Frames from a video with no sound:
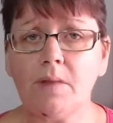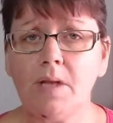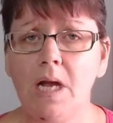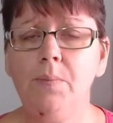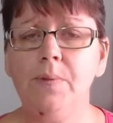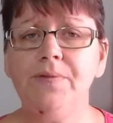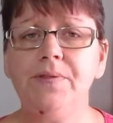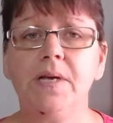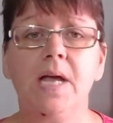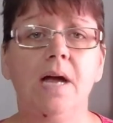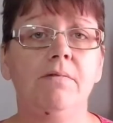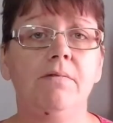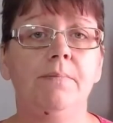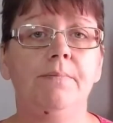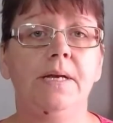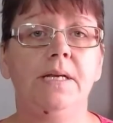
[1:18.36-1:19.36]
And with the
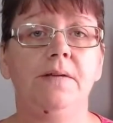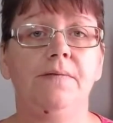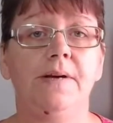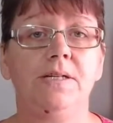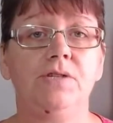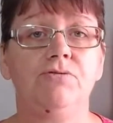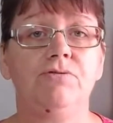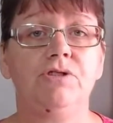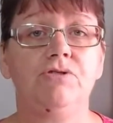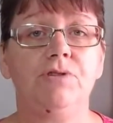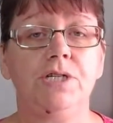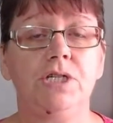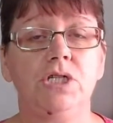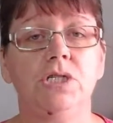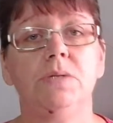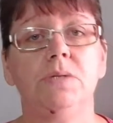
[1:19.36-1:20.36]
current manufacturer
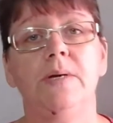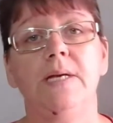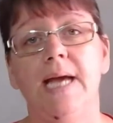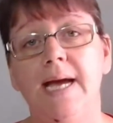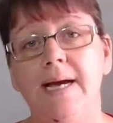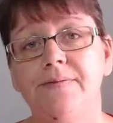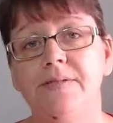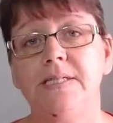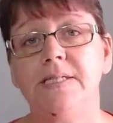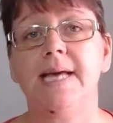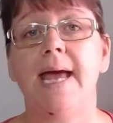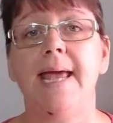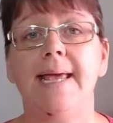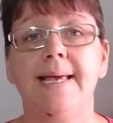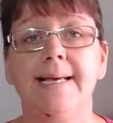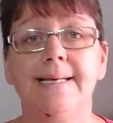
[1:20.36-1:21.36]
restrictions where you have to
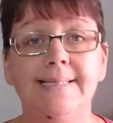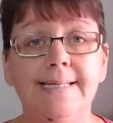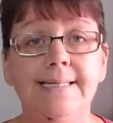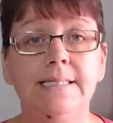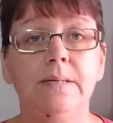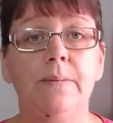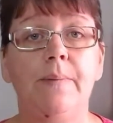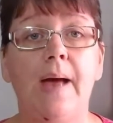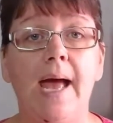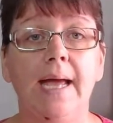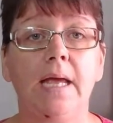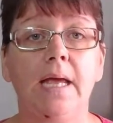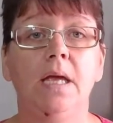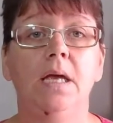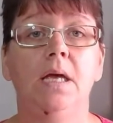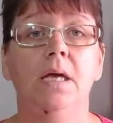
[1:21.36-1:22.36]
take a cylinder
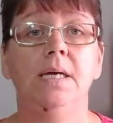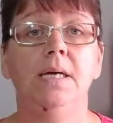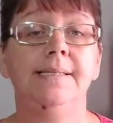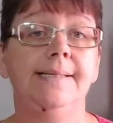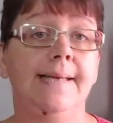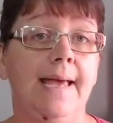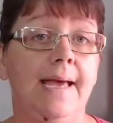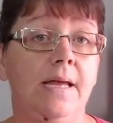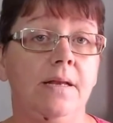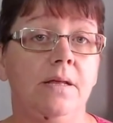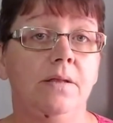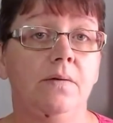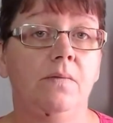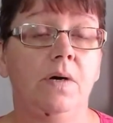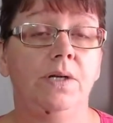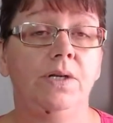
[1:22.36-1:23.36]
back to get
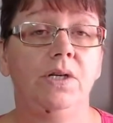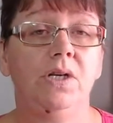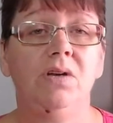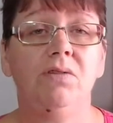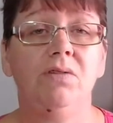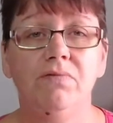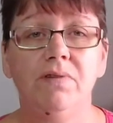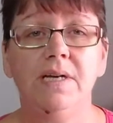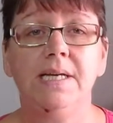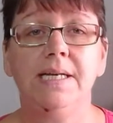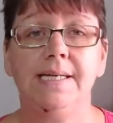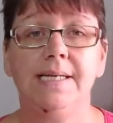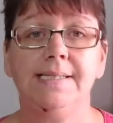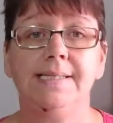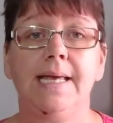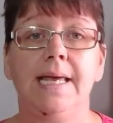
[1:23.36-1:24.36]
another one, you really
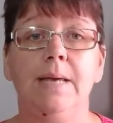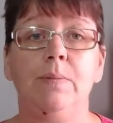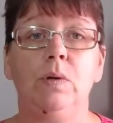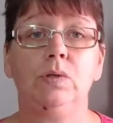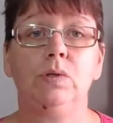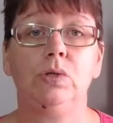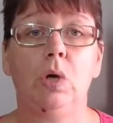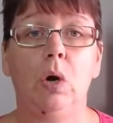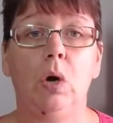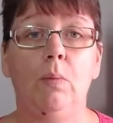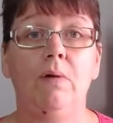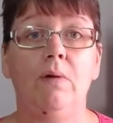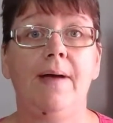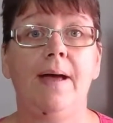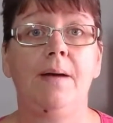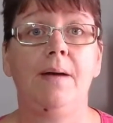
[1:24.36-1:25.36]
need to keep on top
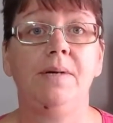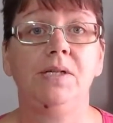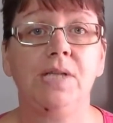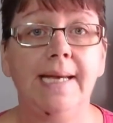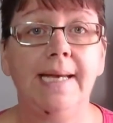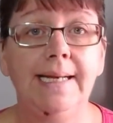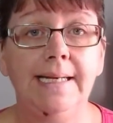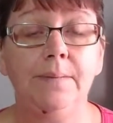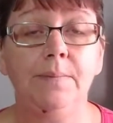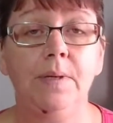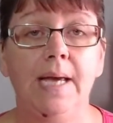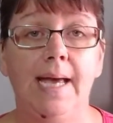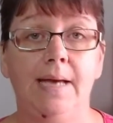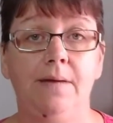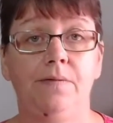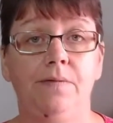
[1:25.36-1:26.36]
of how much helium you
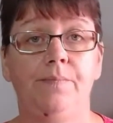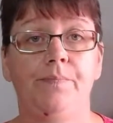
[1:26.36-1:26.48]
have.